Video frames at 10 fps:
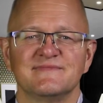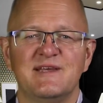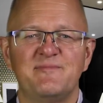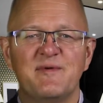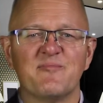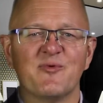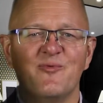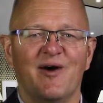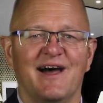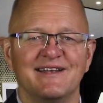Tip number
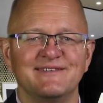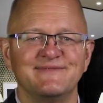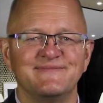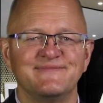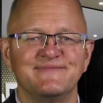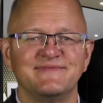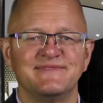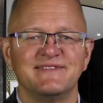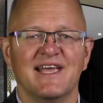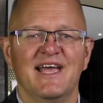1.
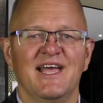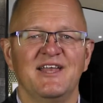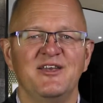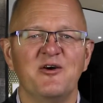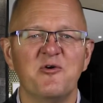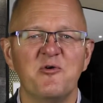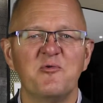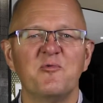Know